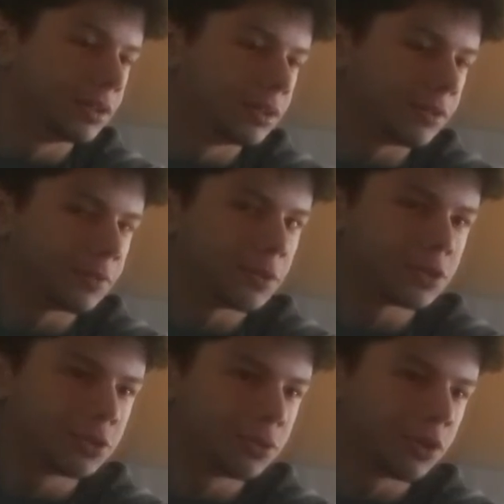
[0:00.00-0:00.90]
The
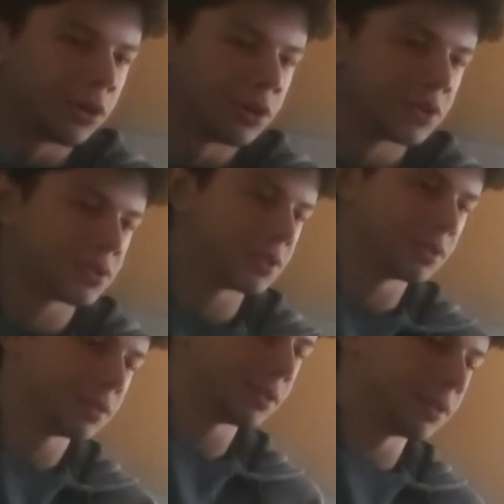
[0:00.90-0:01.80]
first two cars,
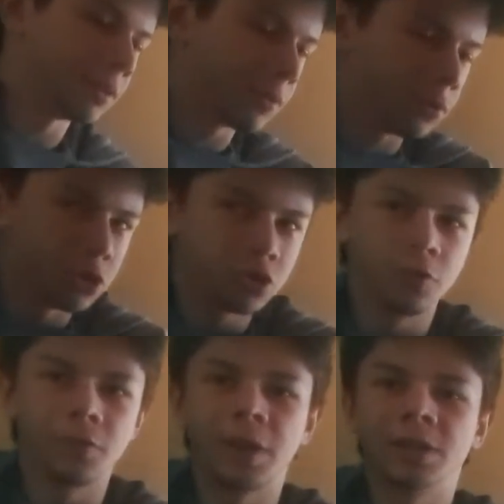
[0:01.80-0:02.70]
the first
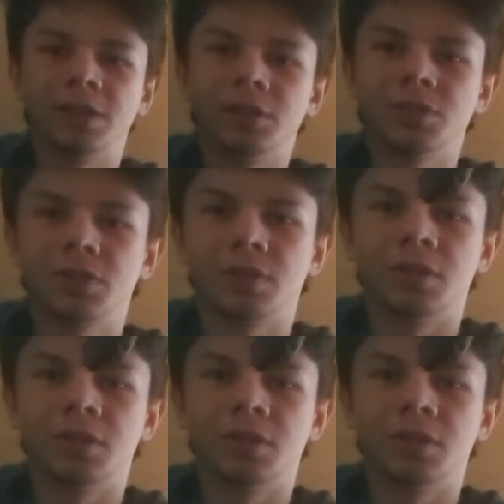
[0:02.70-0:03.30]
two failures,